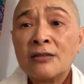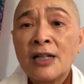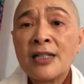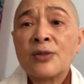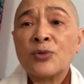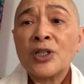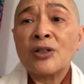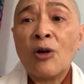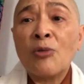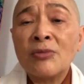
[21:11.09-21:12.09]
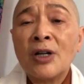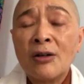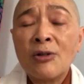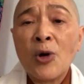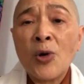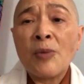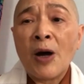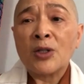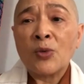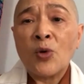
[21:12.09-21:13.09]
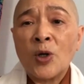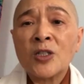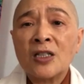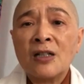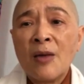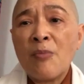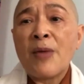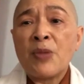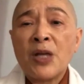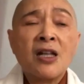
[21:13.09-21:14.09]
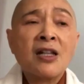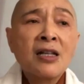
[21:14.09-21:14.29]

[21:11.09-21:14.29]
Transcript: as we all know about the water, and maybe,